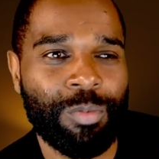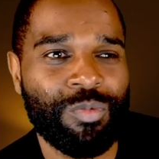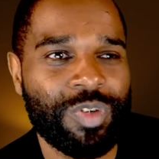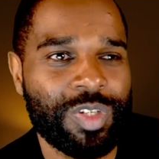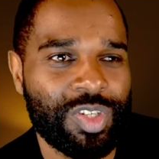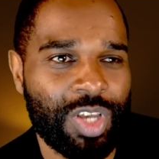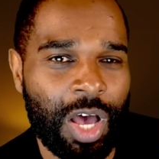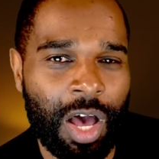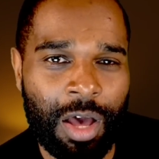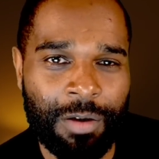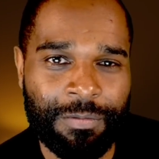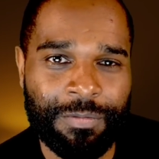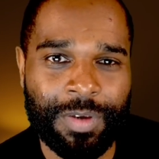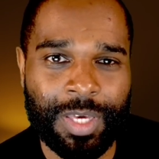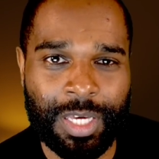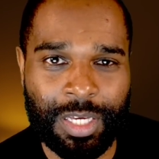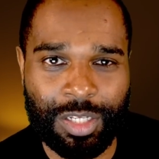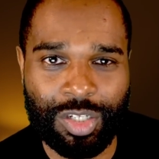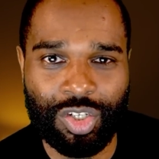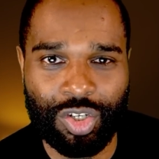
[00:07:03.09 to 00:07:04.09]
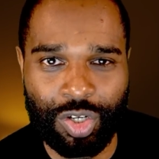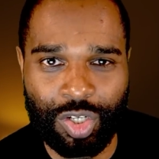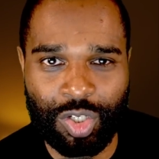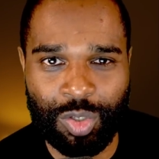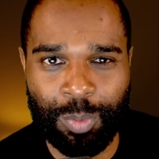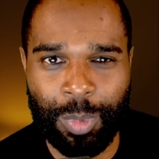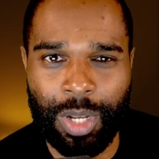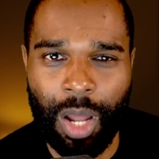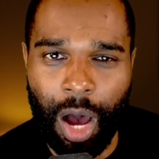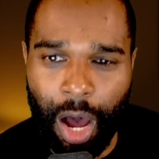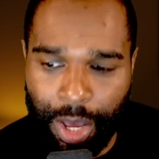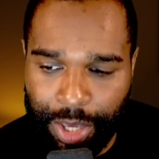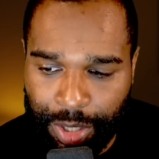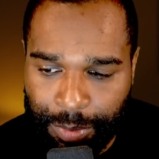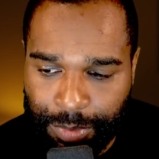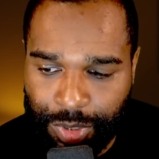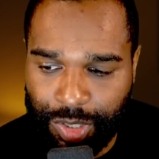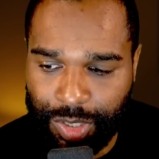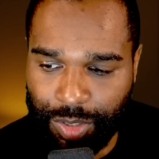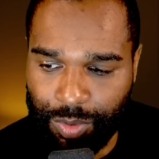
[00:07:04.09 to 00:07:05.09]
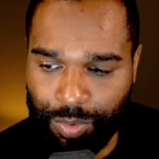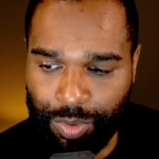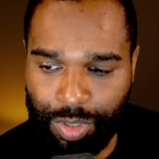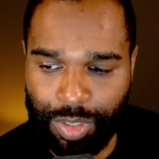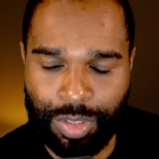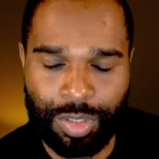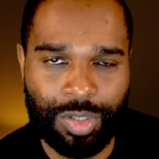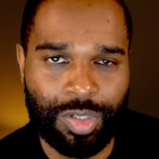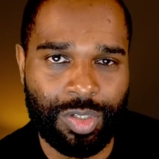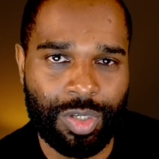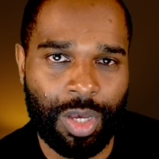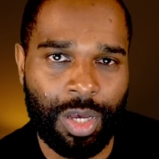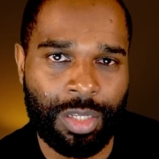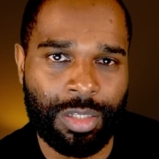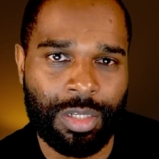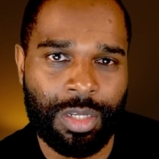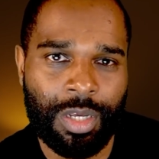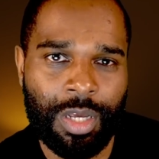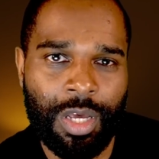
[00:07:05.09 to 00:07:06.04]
reserving judgment. I am still concerned.